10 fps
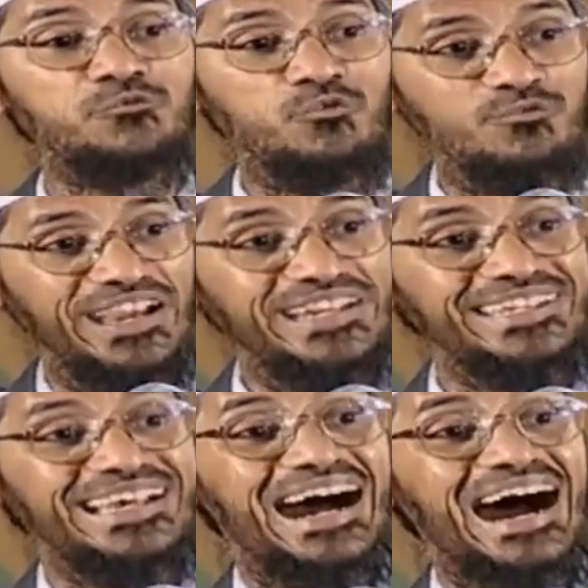have to
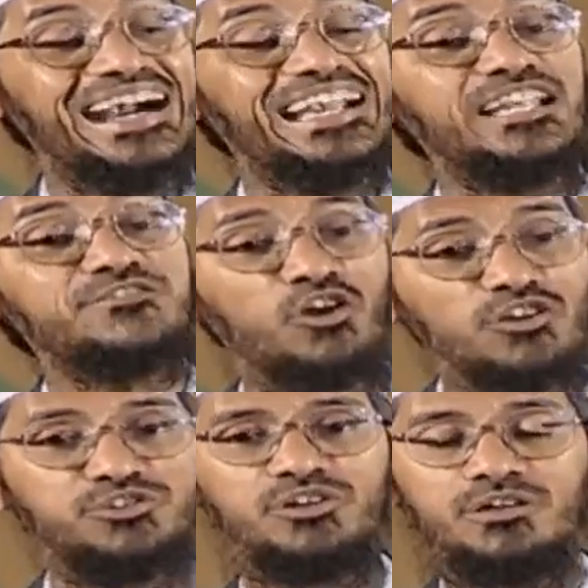fight against
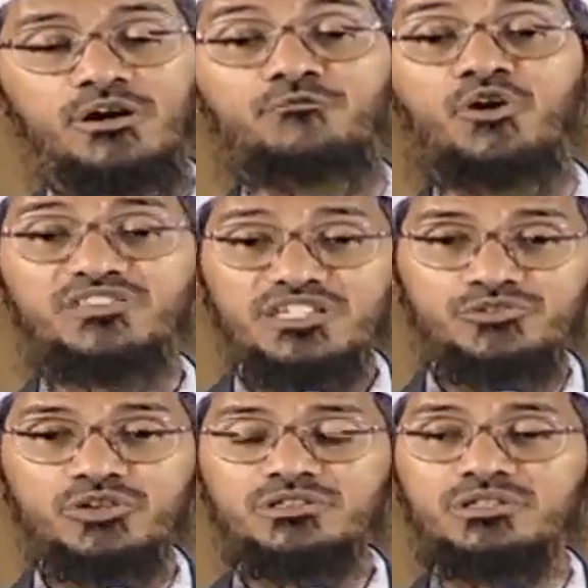falsehood, for the
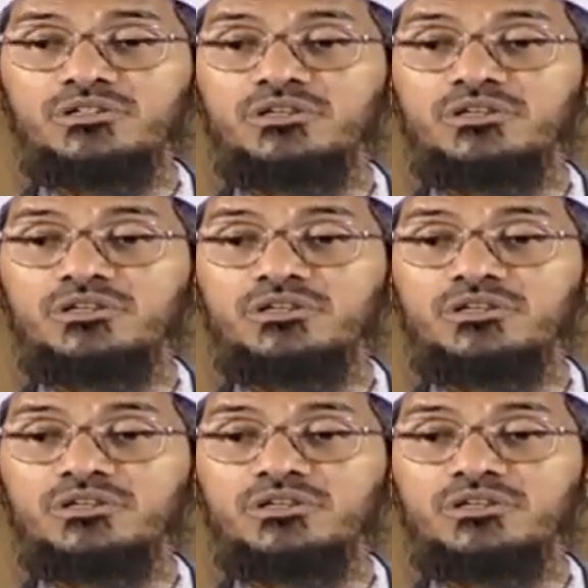truth,